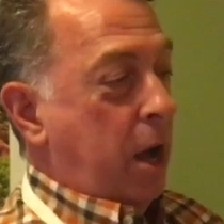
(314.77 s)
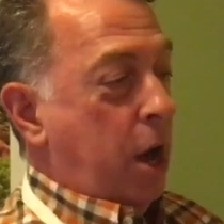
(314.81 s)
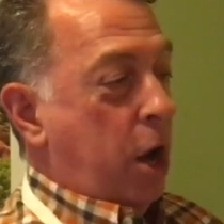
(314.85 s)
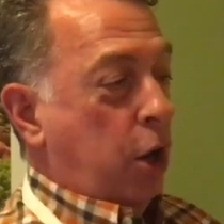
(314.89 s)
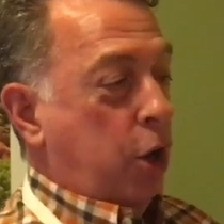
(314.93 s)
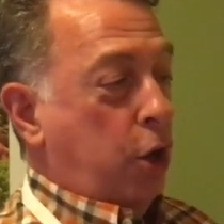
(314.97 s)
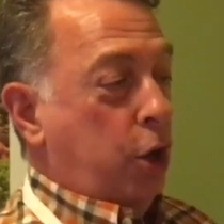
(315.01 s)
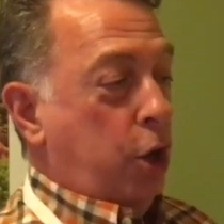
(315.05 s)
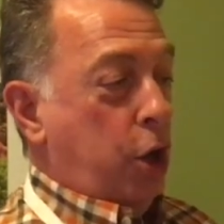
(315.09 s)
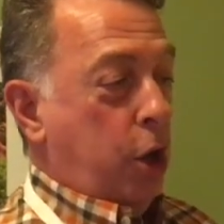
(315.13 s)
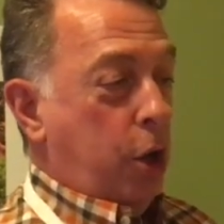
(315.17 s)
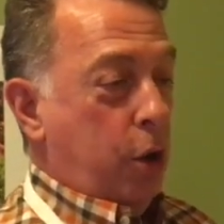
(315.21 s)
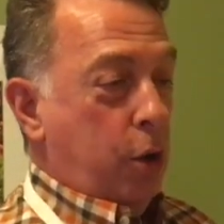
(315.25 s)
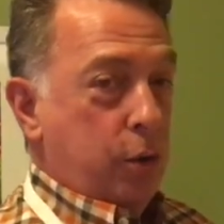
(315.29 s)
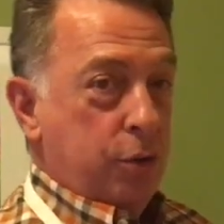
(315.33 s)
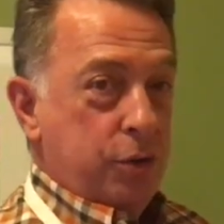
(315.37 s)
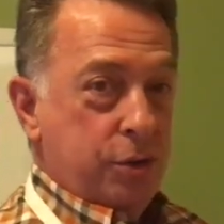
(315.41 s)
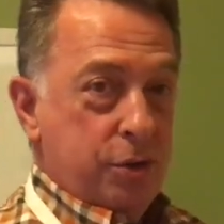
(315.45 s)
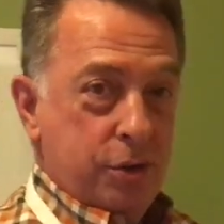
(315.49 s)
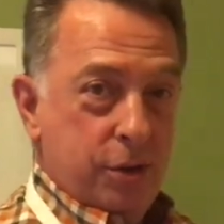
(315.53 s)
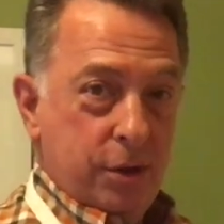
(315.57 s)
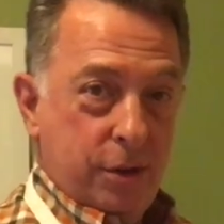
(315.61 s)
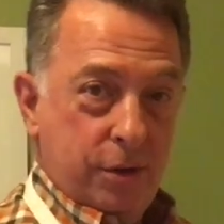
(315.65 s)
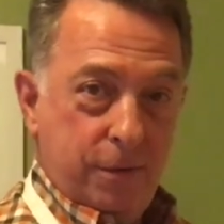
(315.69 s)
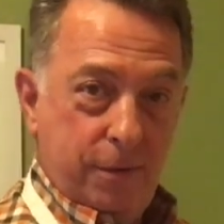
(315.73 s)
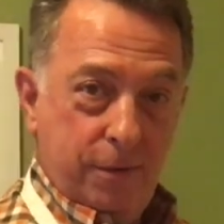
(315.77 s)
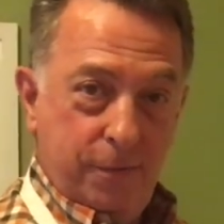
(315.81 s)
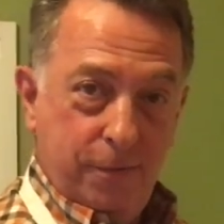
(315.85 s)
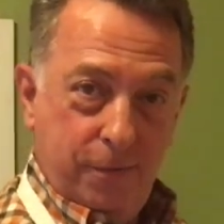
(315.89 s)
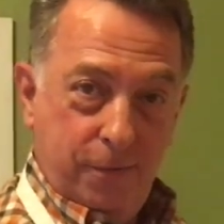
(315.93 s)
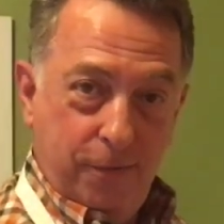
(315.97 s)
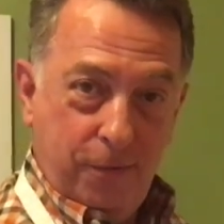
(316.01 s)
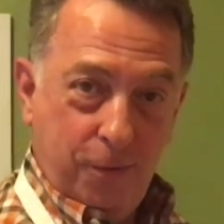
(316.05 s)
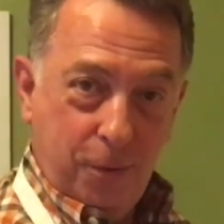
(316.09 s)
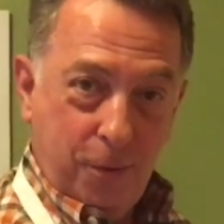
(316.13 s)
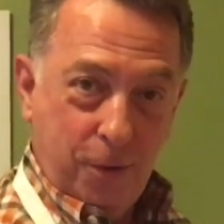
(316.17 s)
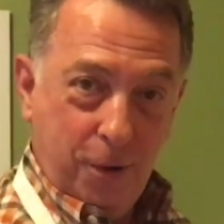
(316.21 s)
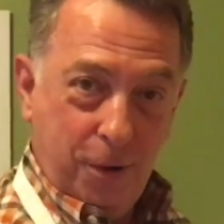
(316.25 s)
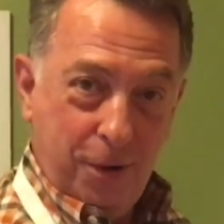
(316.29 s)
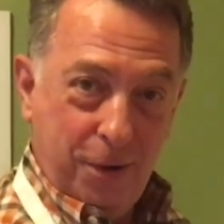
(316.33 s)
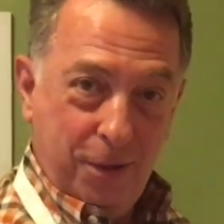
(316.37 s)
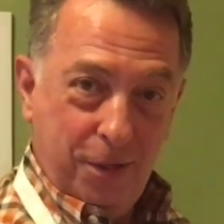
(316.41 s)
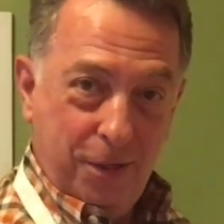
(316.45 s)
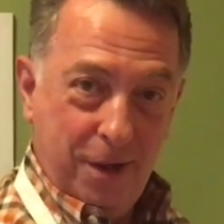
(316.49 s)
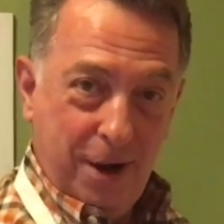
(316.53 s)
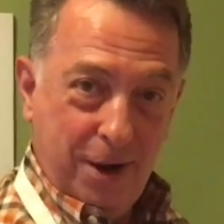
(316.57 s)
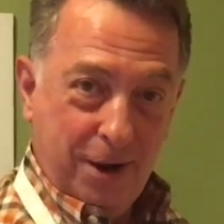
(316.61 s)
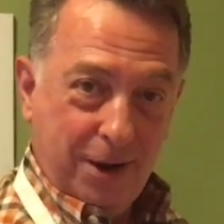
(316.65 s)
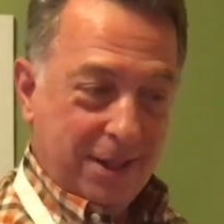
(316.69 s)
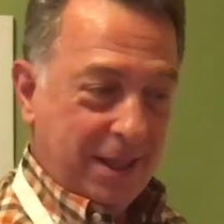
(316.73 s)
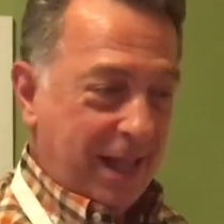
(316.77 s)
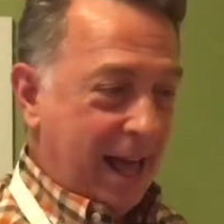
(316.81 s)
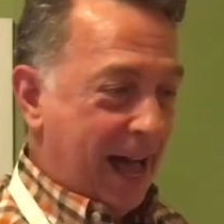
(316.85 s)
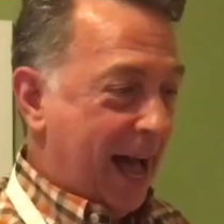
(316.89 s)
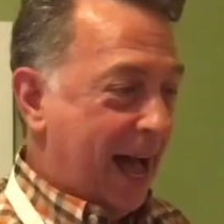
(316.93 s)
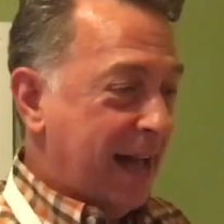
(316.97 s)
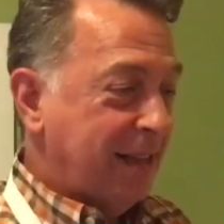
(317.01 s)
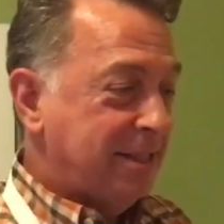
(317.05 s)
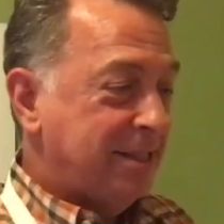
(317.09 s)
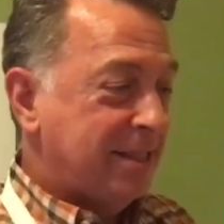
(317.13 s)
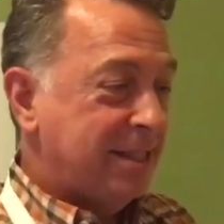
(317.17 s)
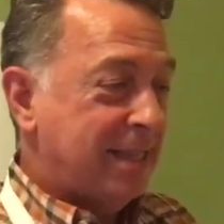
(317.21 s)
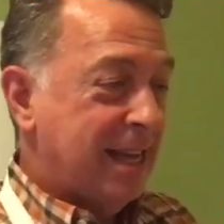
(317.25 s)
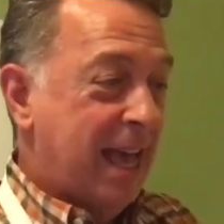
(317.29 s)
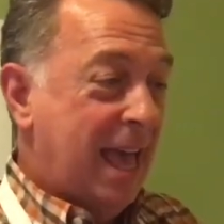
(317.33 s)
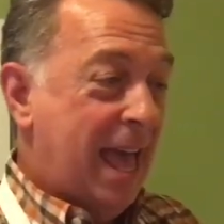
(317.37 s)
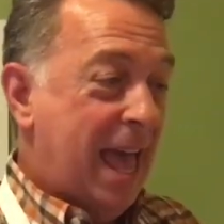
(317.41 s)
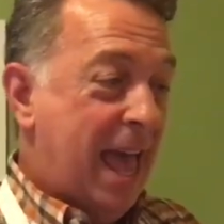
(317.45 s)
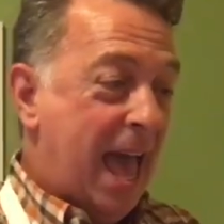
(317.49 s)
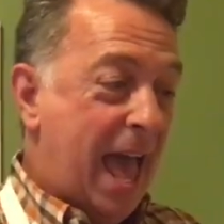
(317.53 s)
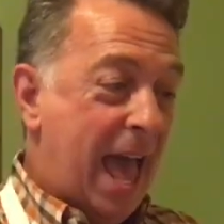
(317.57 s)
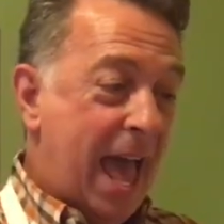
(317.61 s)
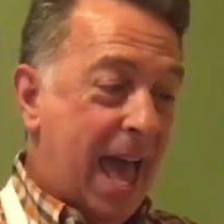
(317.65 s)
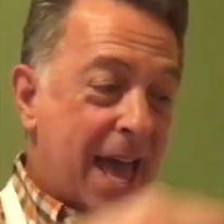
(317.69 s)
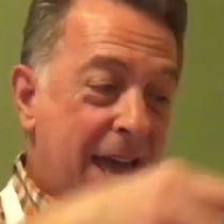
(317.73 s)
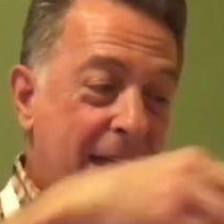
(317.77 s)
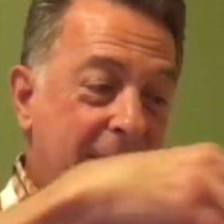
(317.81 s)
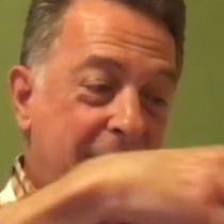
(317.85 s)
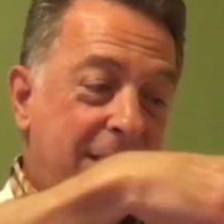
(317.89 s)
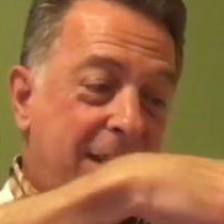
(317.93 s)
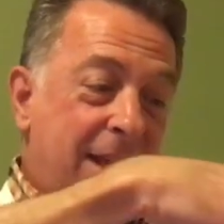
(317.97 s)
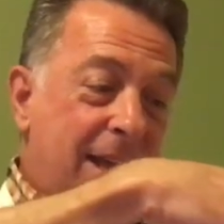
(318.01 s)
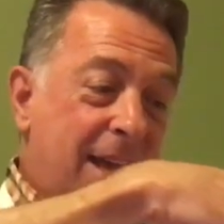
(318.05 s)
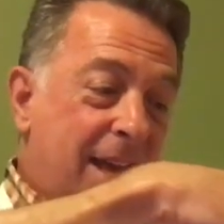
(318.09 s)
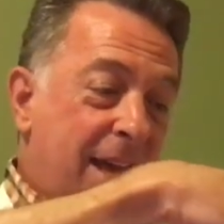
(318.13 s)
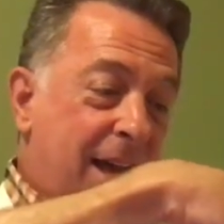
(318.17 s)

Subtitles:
a coaster for their glass and